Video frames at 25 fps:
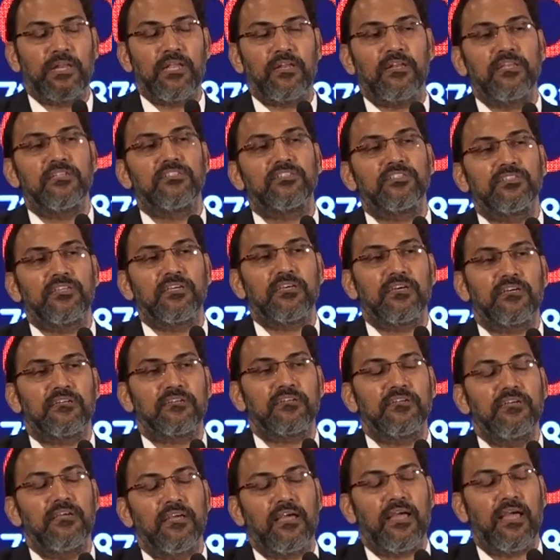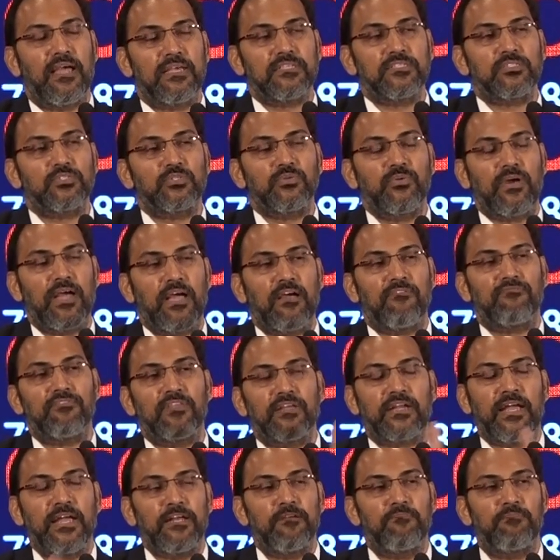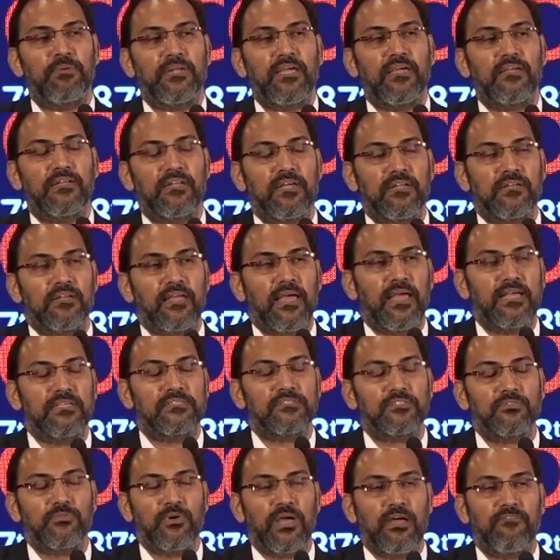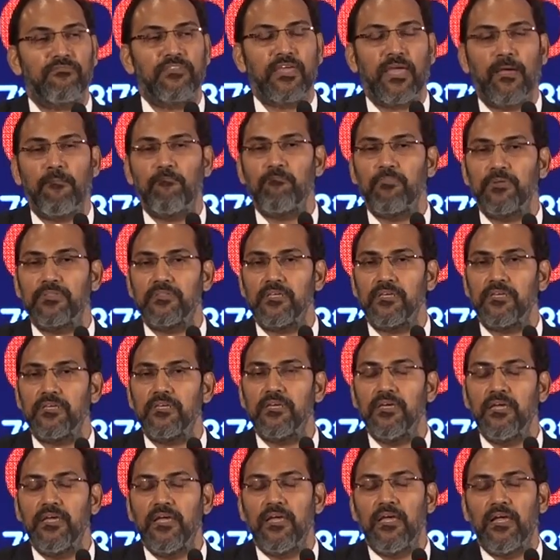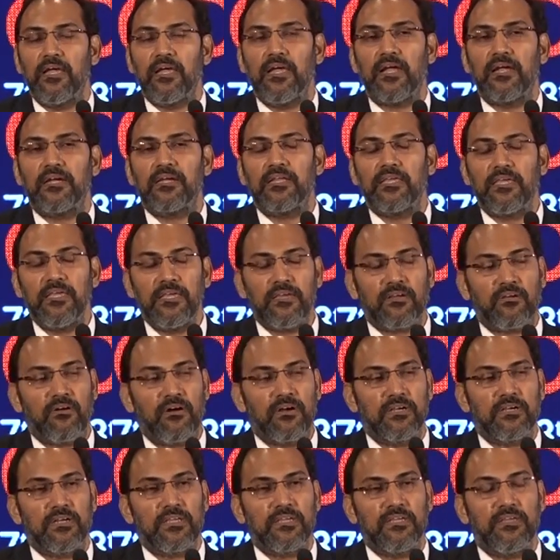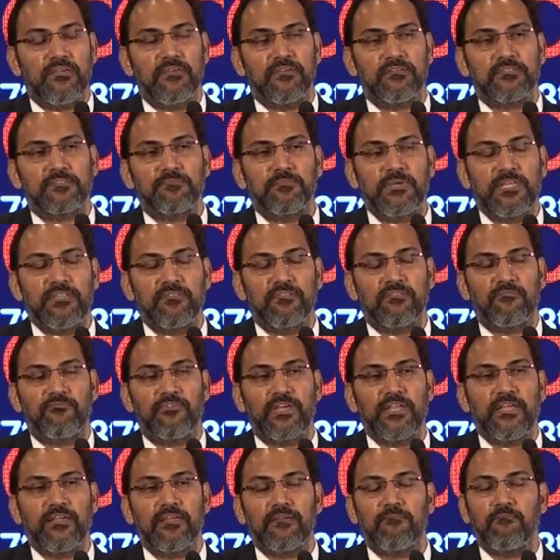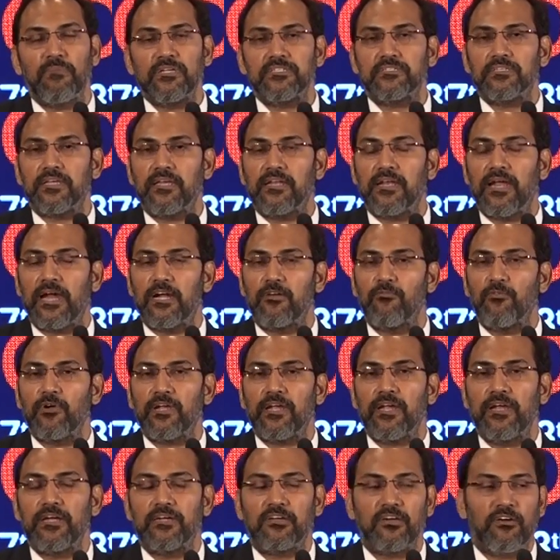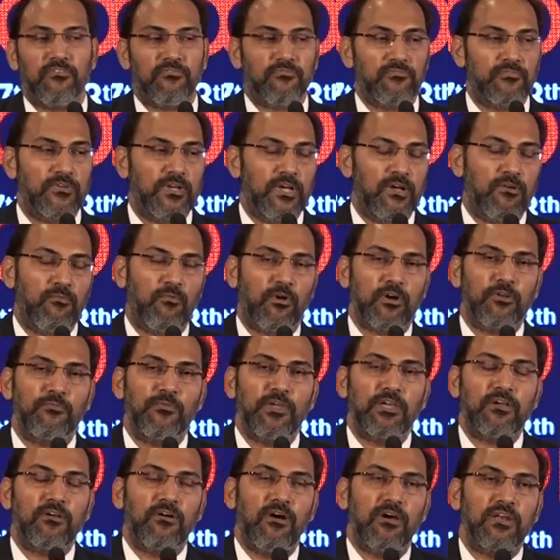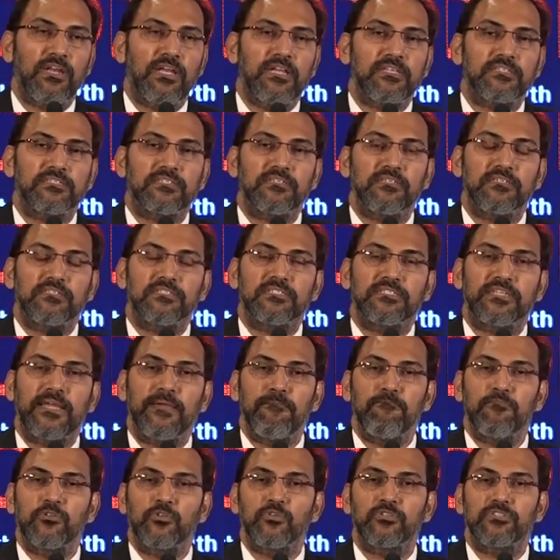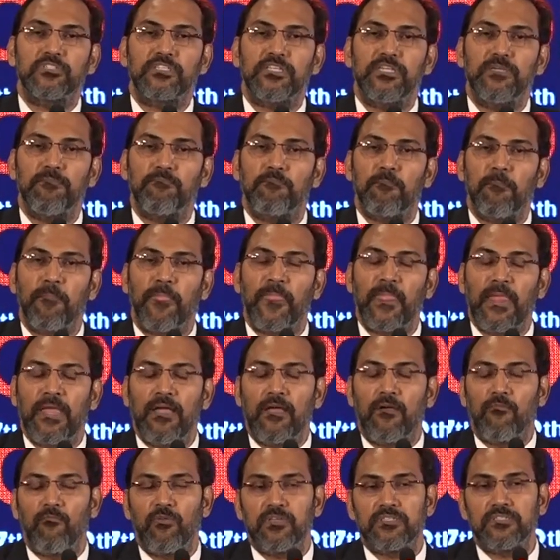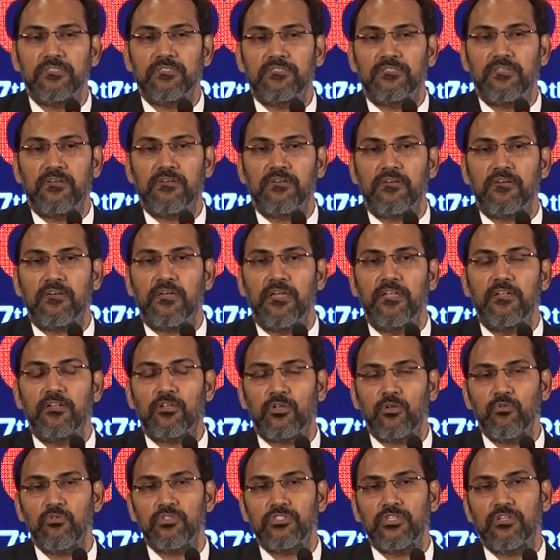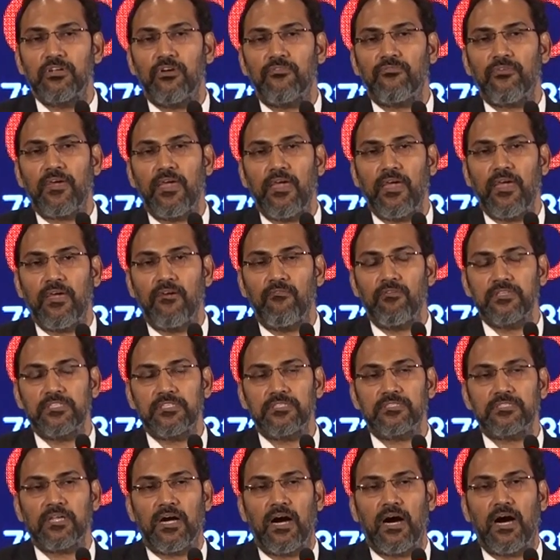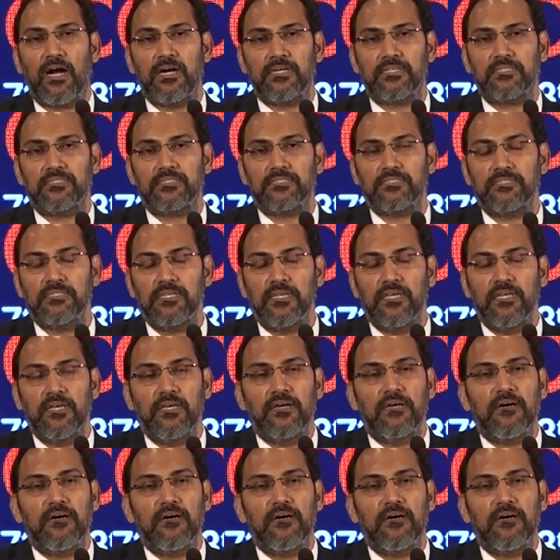brain engineer, has to have the right brain and has to have the empathy. And he has been very much an advocate of what we call as STEM to STEAM, which is the inclusion of A, which is arts,